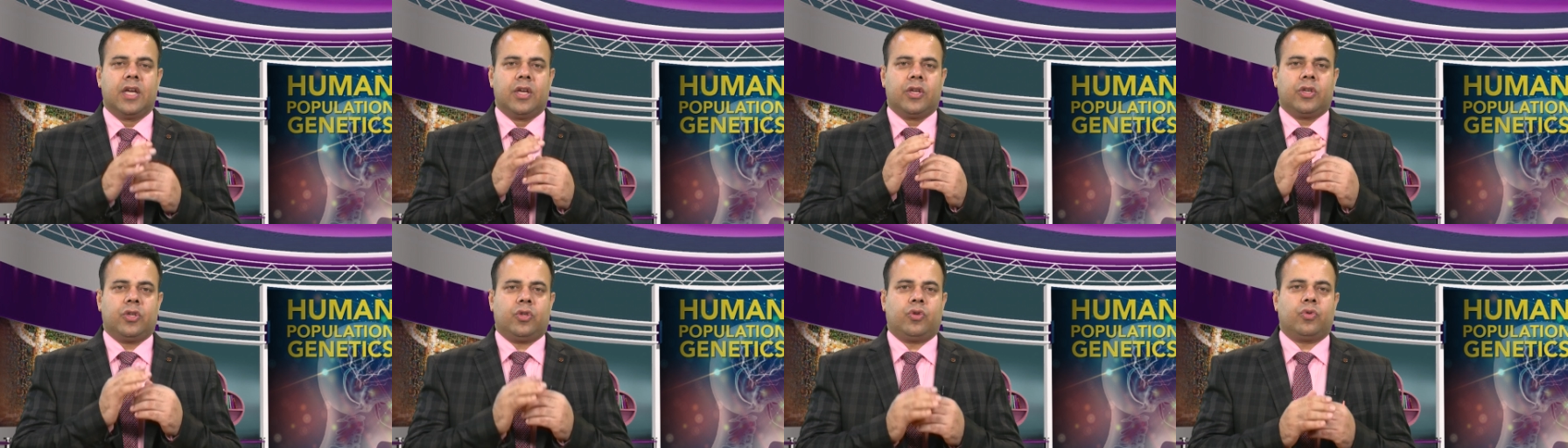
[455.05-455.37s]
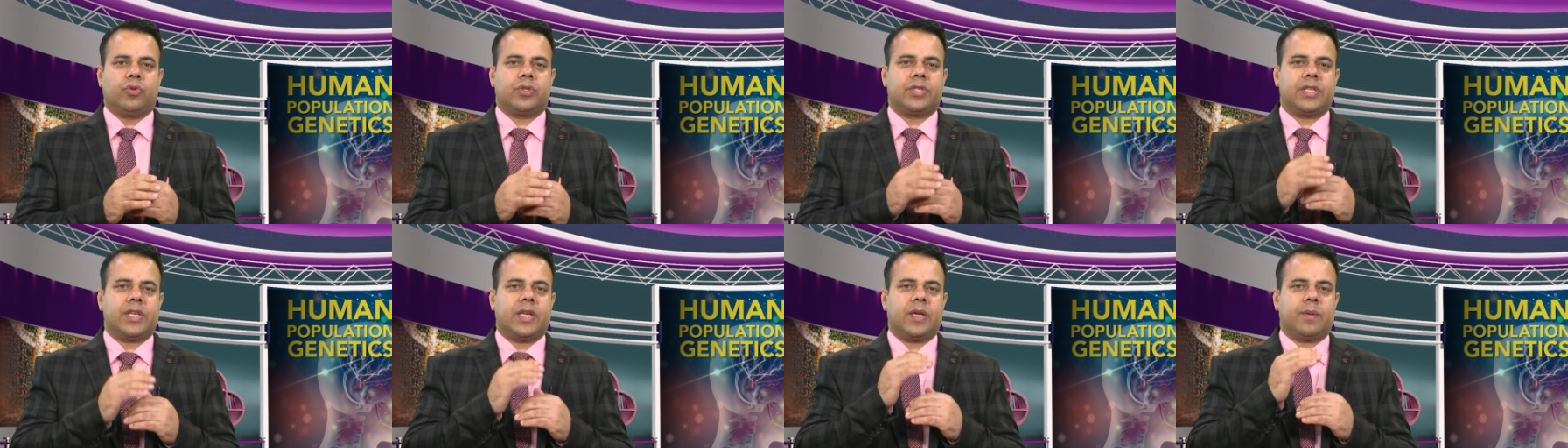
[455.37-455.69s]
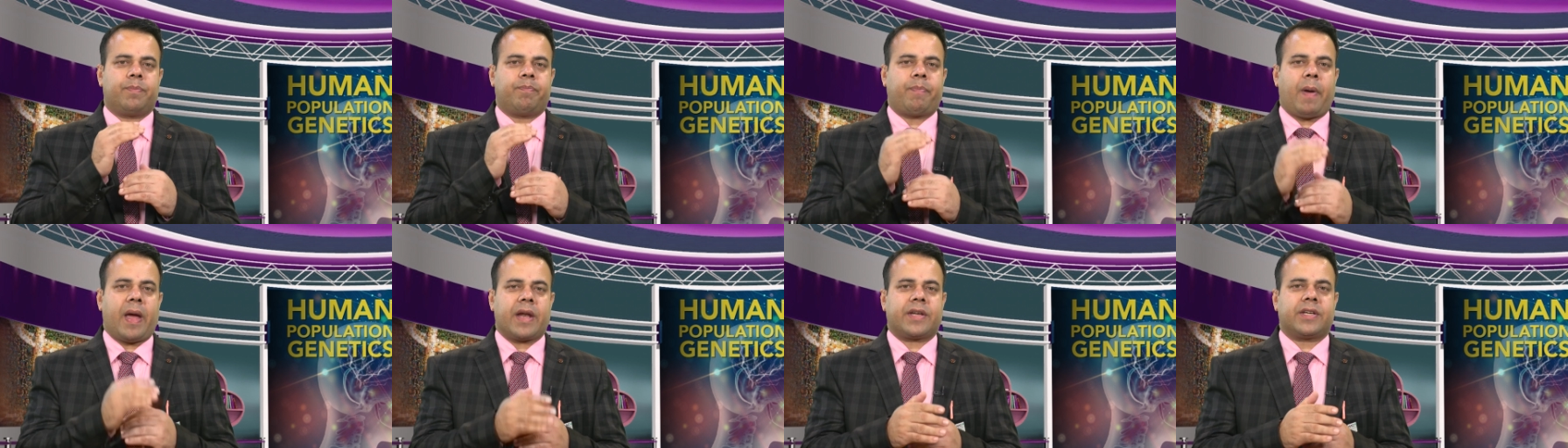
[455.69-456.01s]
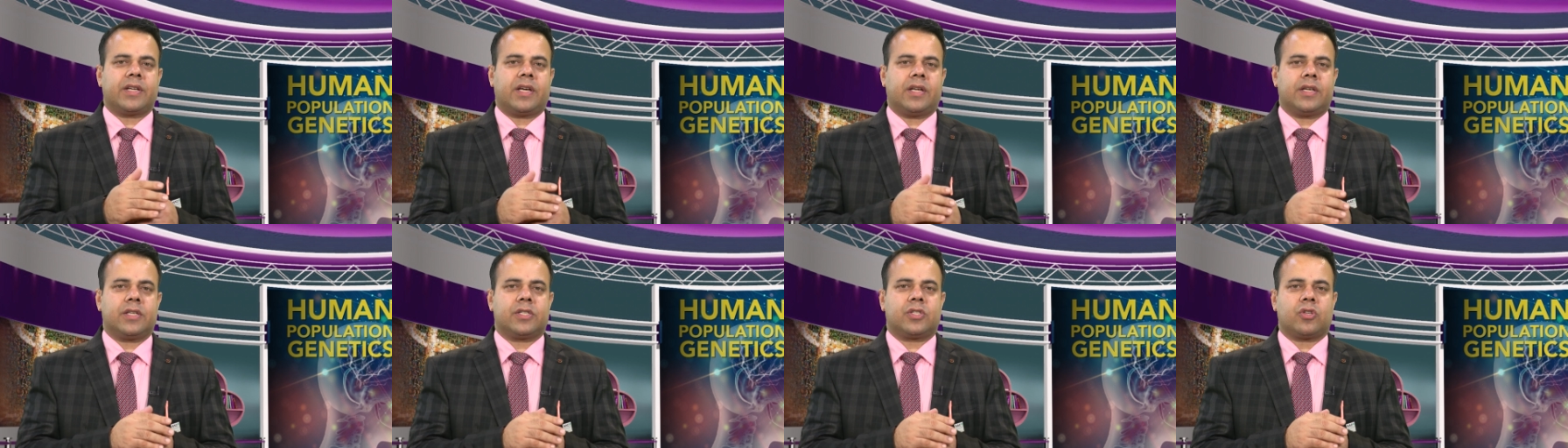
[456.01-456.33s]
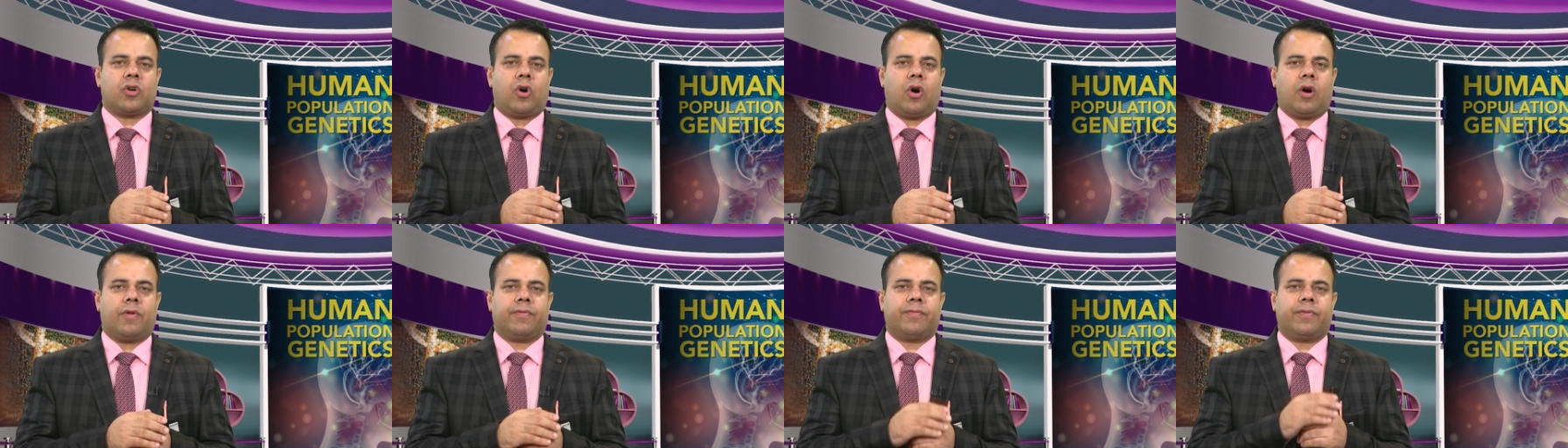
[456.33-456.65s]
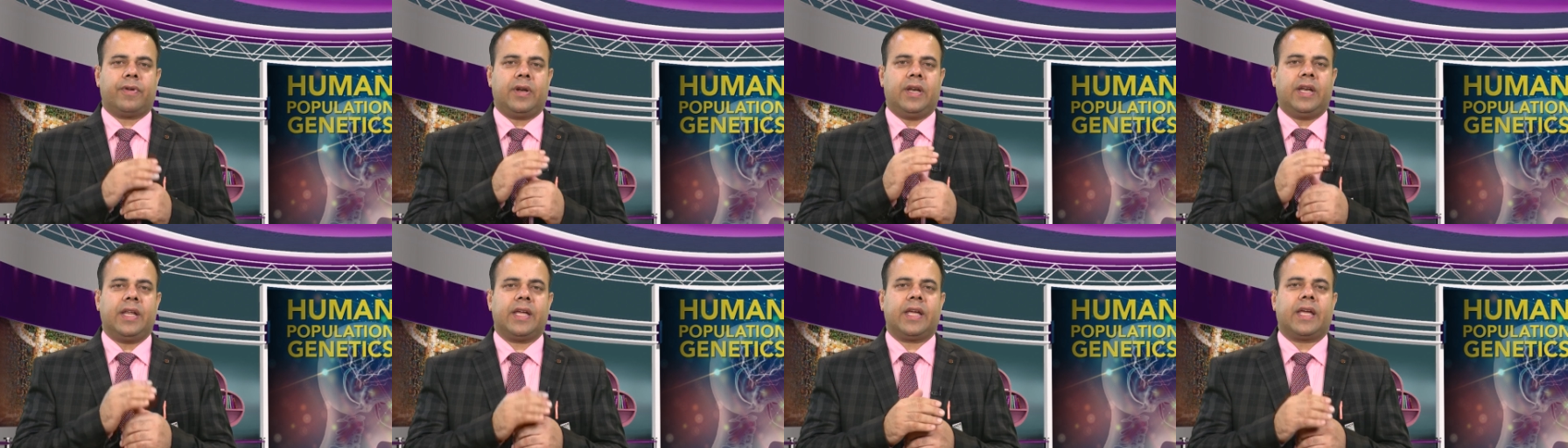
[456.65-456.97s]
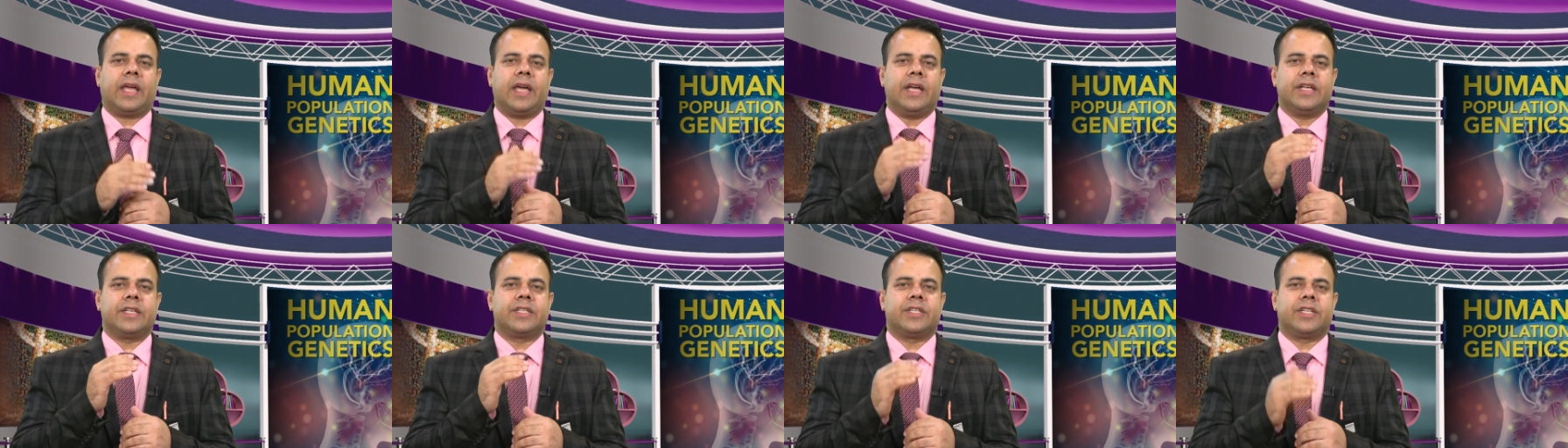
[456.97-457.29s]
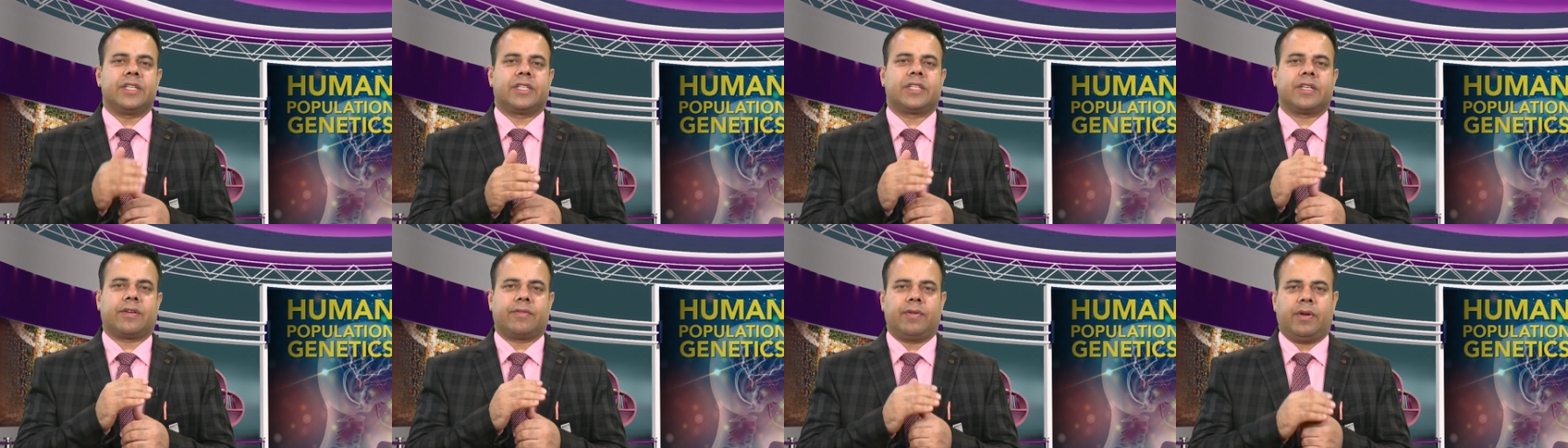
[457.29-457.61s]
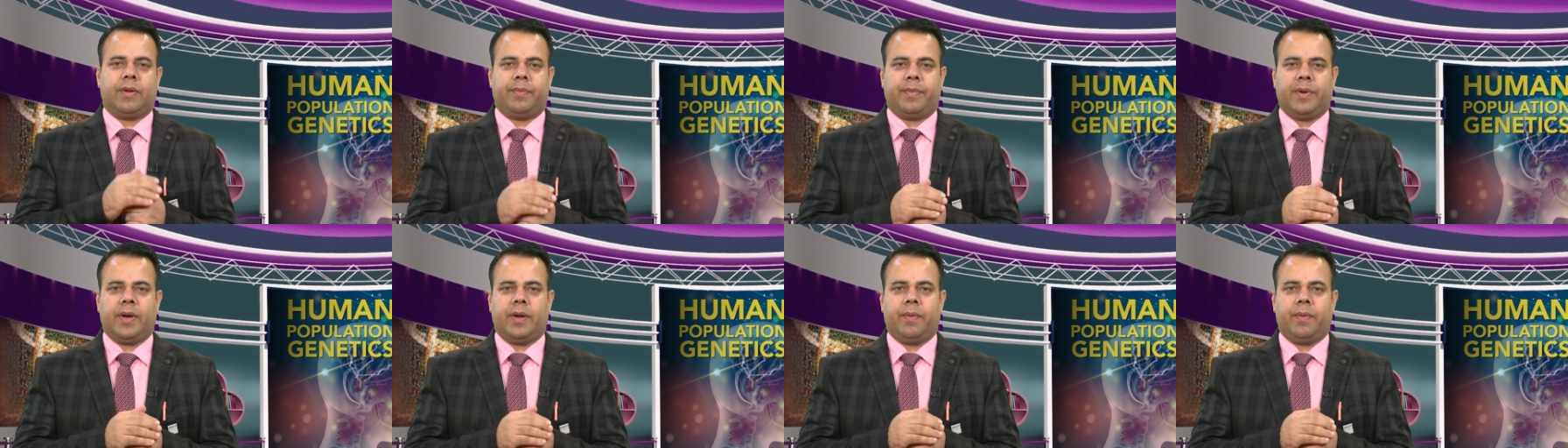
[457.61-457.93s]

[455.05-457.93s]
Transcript: using patterns of linkage disequilibrium.